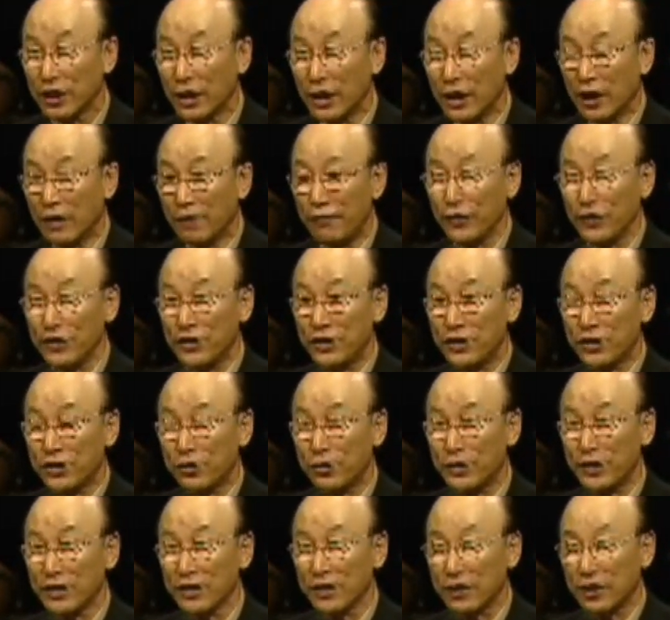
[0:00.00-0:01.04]
For it is
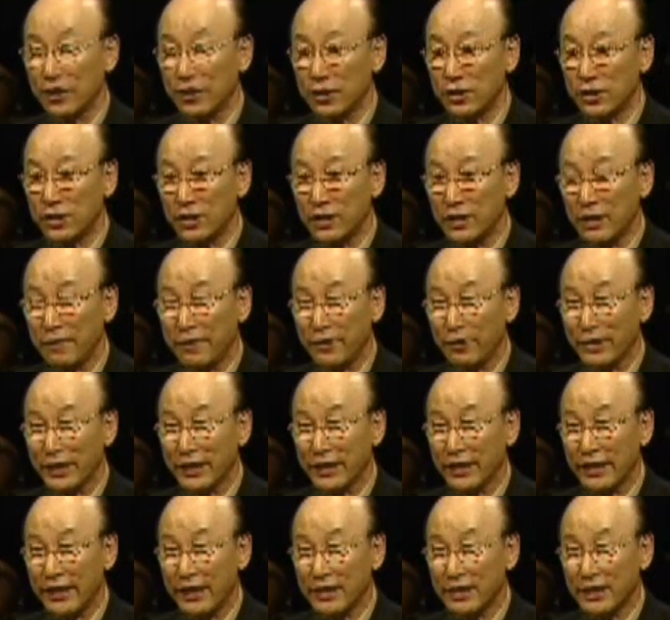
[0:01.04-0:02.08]
written, cursed is everyone
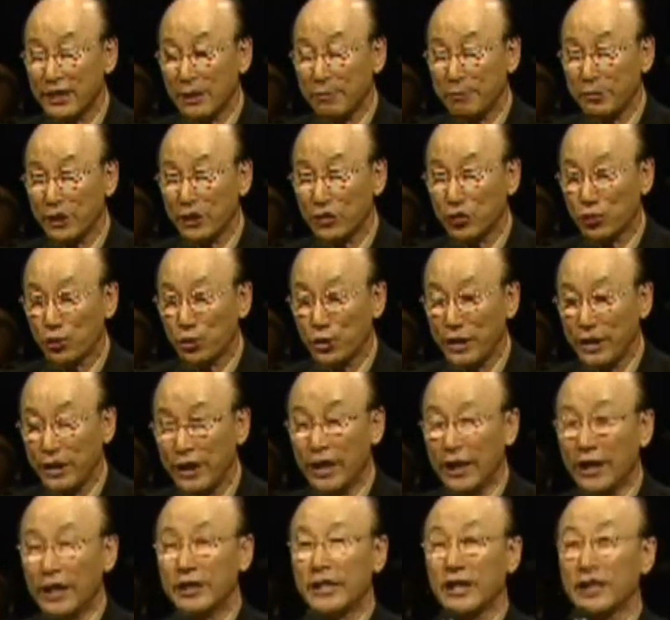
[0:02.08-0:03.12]
that hangs up on a tree,
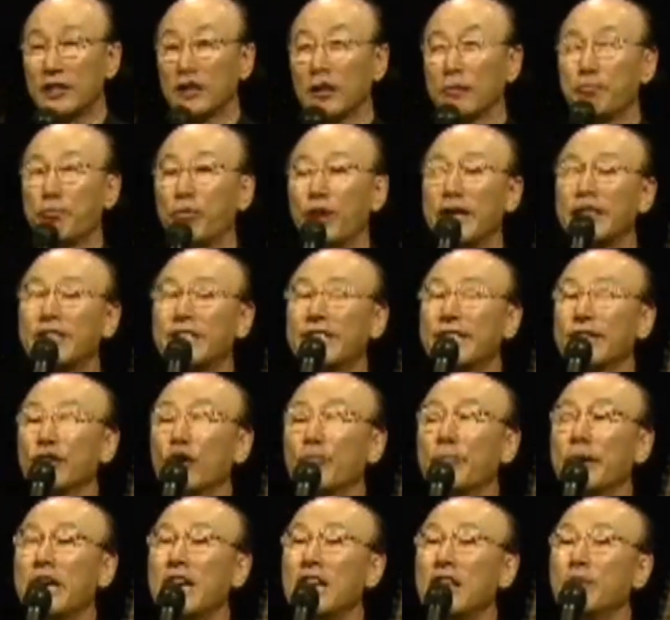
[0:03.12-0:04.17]
that the blessing
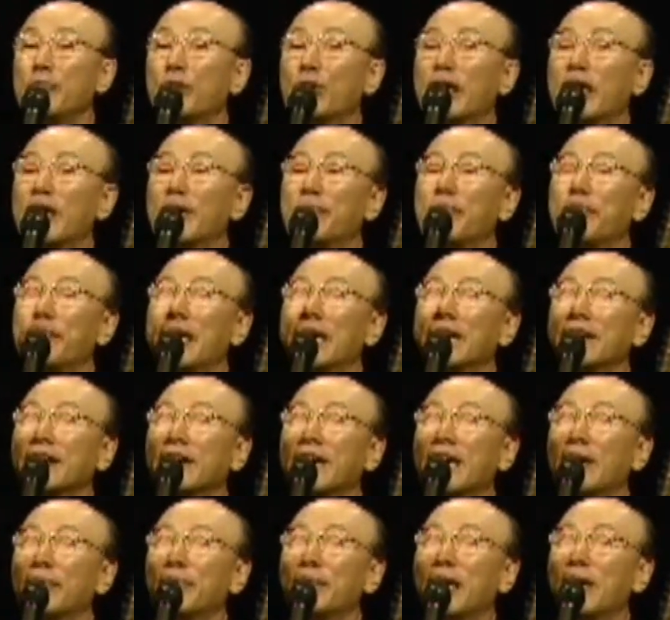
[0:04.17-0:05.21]
of Abraham might
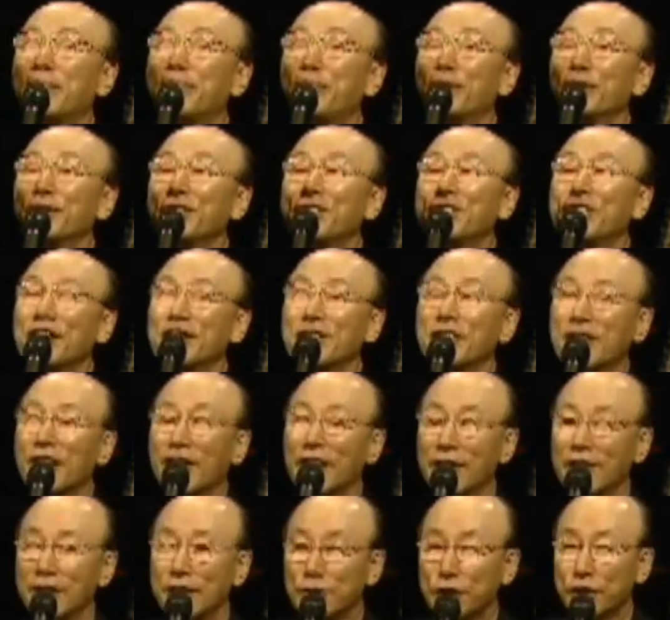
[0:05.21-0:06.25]
come upon
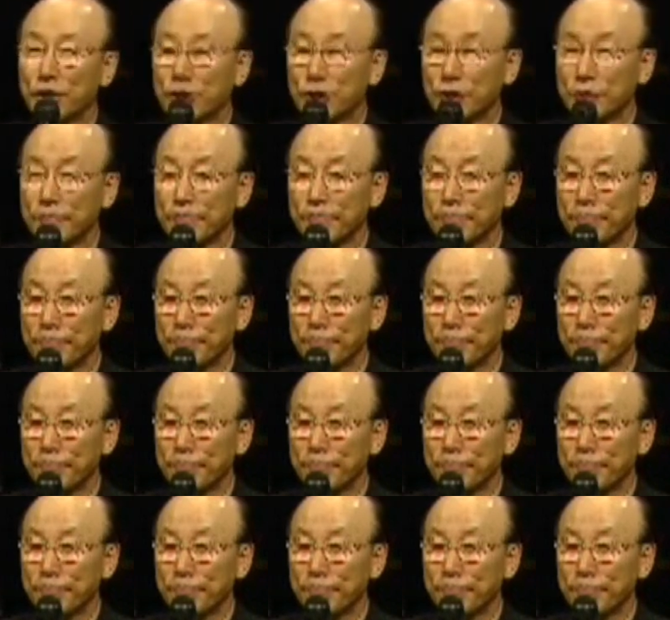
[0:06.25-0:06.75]
Gentiles.